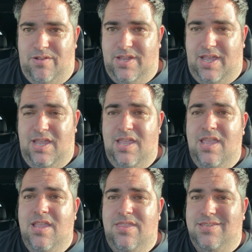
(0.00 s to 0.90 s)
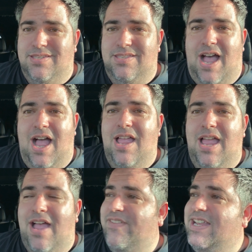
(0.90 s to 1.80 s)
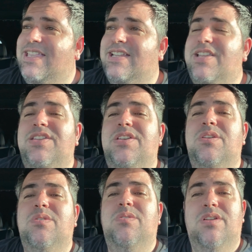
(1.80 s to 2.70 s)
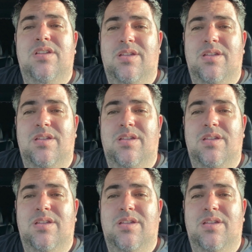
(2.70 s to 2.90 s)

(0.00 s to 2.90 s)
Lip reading: Okay, this does not have anything to do